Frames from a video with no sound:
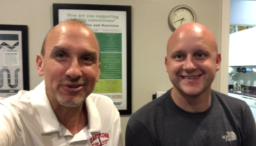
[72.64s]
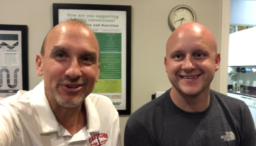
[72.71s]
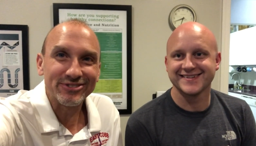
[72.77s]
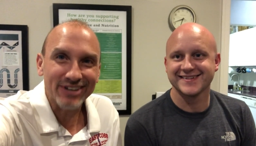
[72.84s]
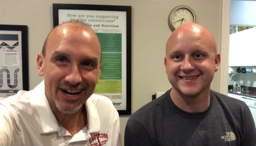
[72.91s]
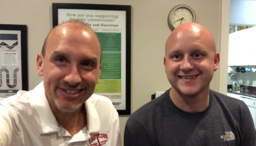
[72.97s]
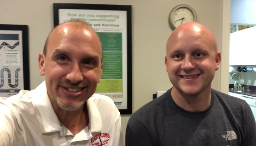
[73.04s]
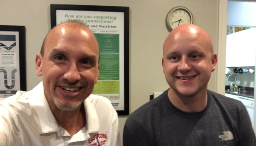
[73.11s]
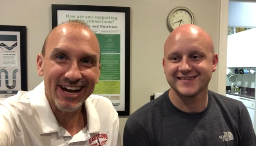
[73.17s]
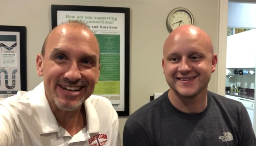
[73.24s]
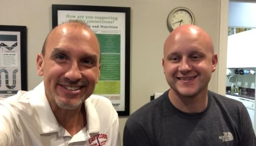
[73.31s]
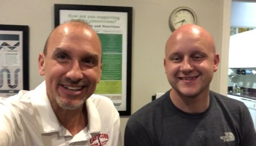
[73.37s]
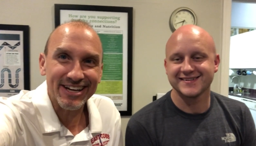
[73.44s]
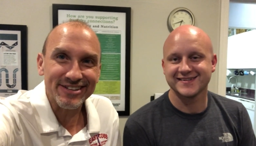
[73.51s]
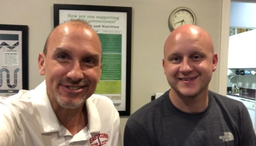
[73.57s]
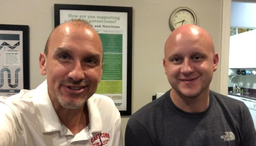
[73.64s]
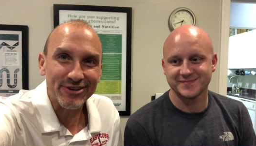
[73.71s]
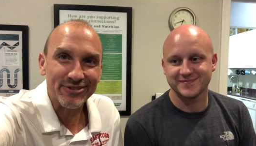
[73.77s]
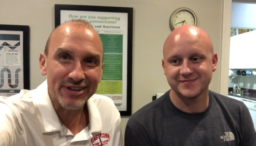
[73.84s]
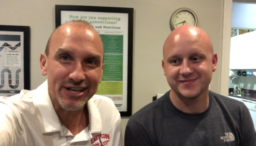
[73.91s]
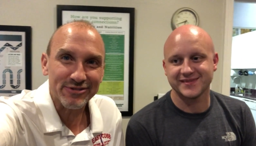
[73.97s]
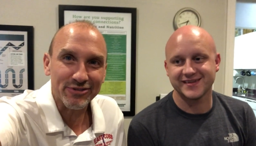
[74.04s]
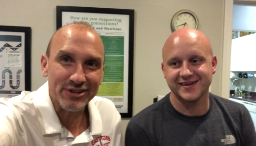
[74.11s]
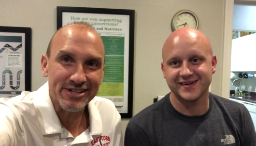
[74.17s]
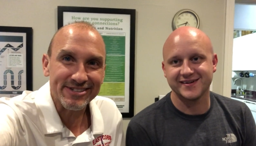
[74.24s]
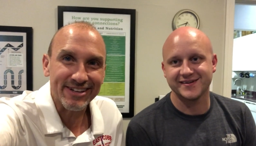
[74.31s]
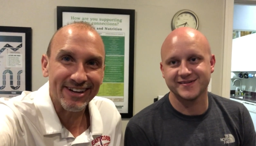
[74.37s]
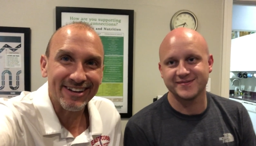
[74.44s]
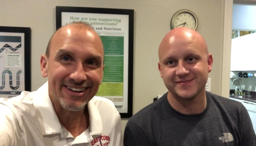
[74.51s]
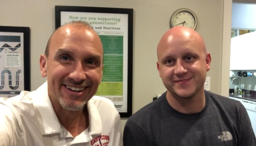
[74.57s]
Speaker 1: We'll talk to you guys again soon. Thanks for
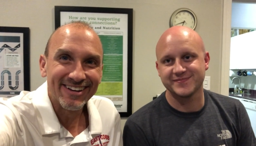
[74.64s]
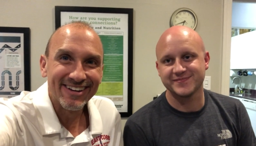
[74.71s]
listening.